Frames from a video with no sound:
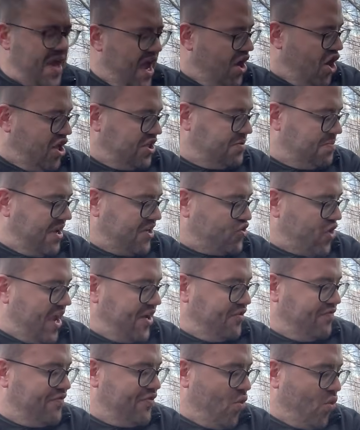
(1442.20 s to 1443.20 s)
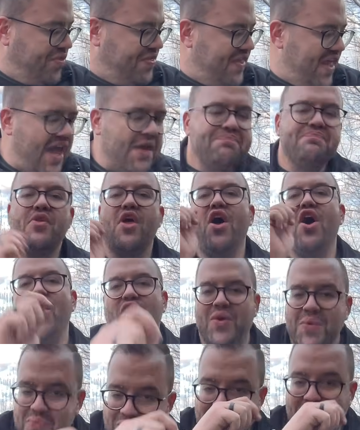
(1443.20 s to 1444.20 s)
lost my train of thought there. Oh,
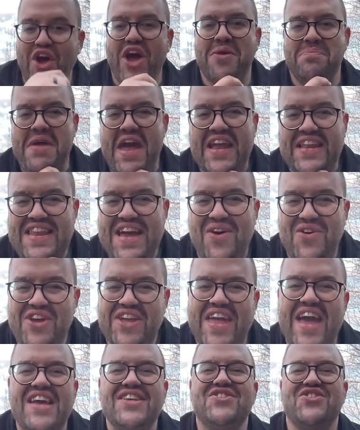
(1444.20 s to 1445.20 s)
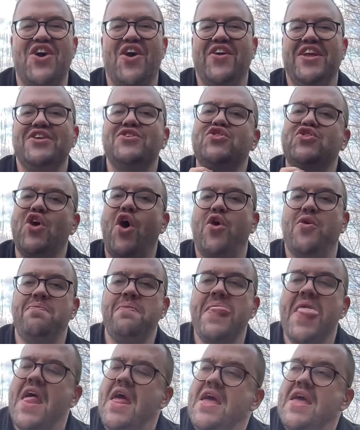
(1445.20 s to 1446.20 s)
we're going back now. Okay, sorry. So
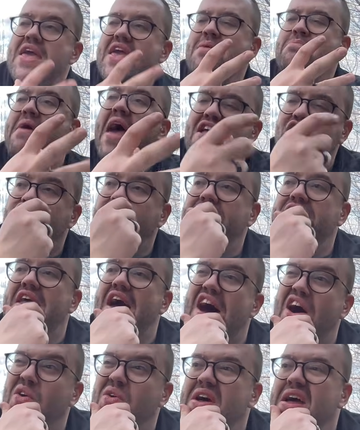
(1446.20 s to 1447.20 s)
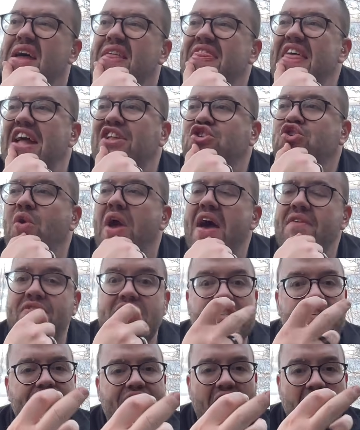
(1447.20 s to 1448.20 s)
imagine now that you have
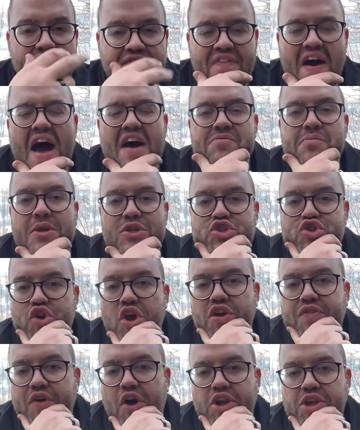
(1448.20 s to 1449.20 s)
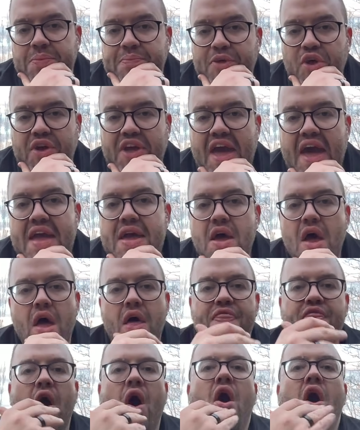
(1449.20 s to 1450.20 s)
this 5 mil stroke volume, okay?
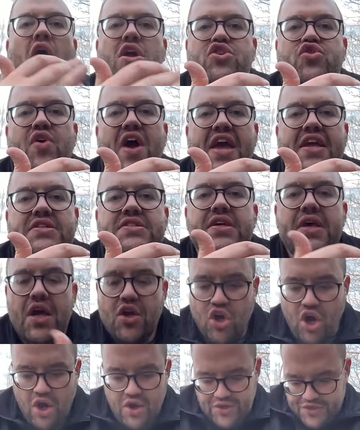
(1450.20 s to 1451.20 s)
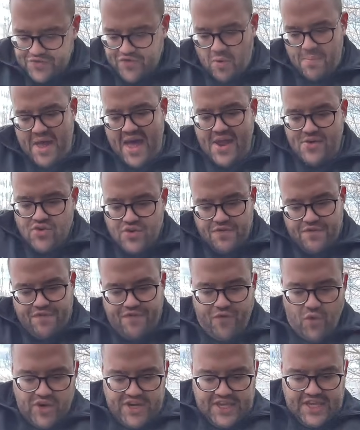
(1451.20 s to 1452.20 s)
The heart rate goes from
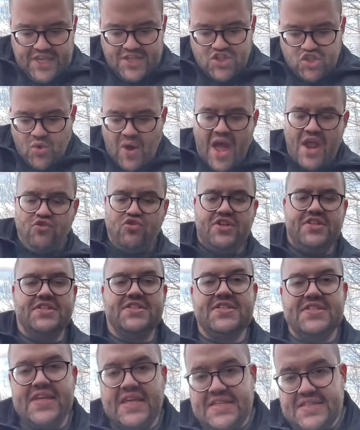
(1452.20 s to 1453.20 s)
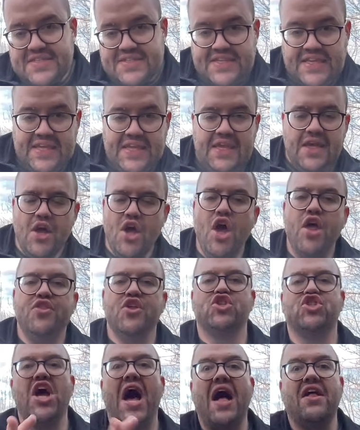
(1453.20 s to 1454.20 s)
140 to 160. The
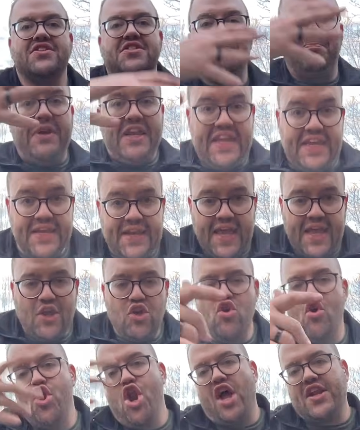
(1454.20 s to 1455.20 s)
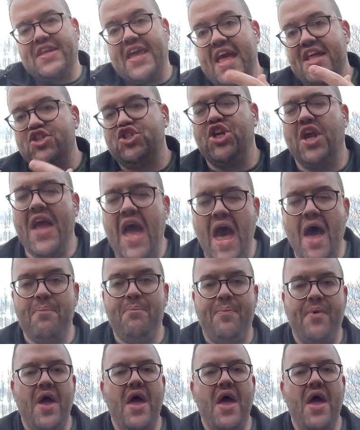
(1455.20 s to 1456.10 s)
child's bleeding. You're not catching up.